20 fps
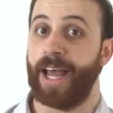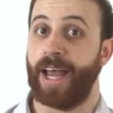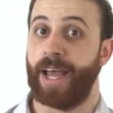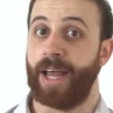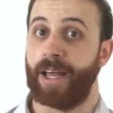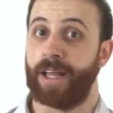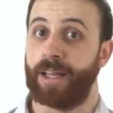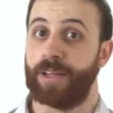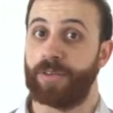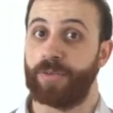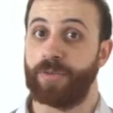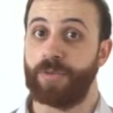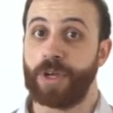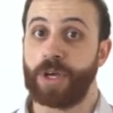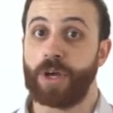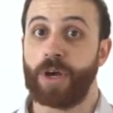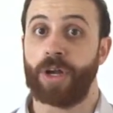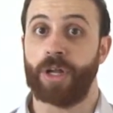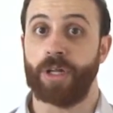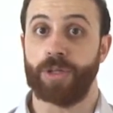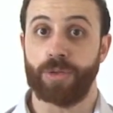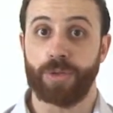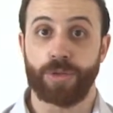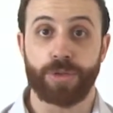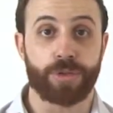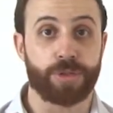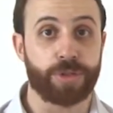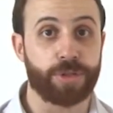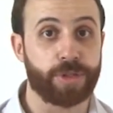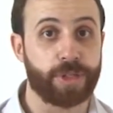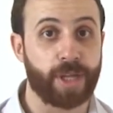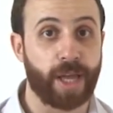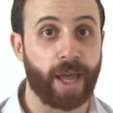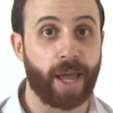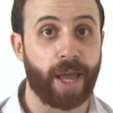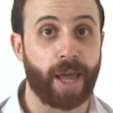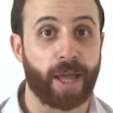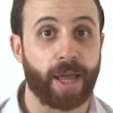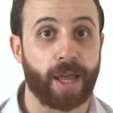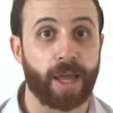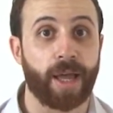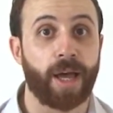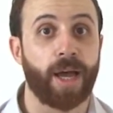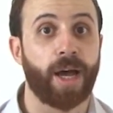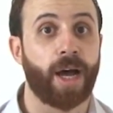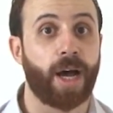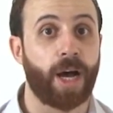and we're gonna do today